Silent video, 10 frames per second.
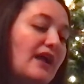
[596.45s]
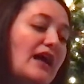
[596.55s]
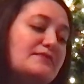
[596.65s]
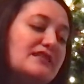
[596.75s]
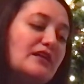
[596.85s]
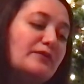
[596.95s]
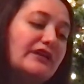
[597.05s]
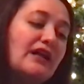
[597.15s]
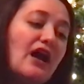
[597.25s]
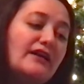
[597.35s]
I'm
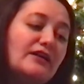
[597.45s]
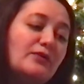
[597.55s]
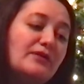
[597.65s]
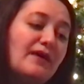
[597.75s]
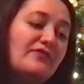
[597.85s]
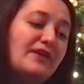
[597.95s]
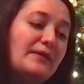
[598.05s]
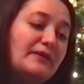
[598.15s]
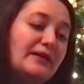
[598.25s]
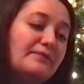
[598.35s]
celebrating Hanukkah with my
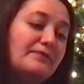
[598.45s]
family.